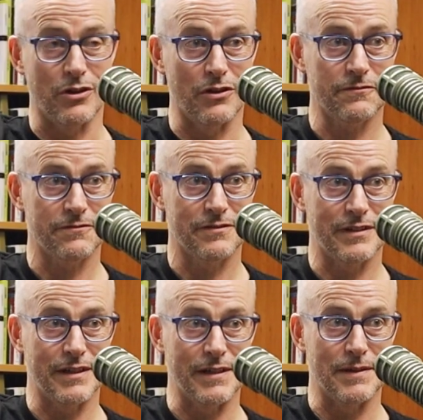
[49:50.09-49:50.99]

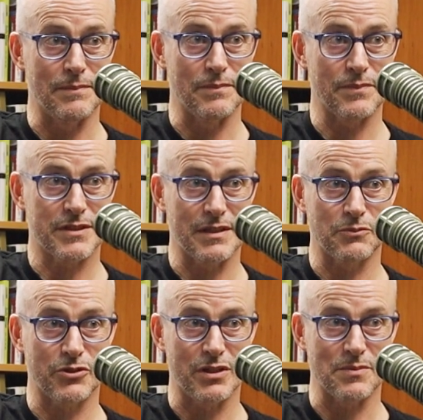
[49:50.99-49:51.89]
off.
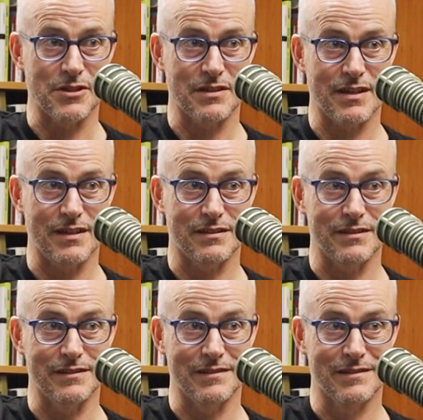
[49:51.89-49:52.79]
Sometimes it's
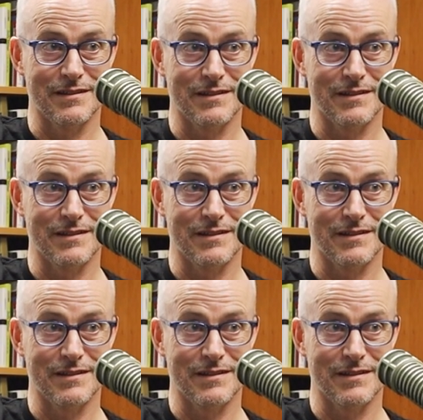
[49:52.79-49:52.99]
hard to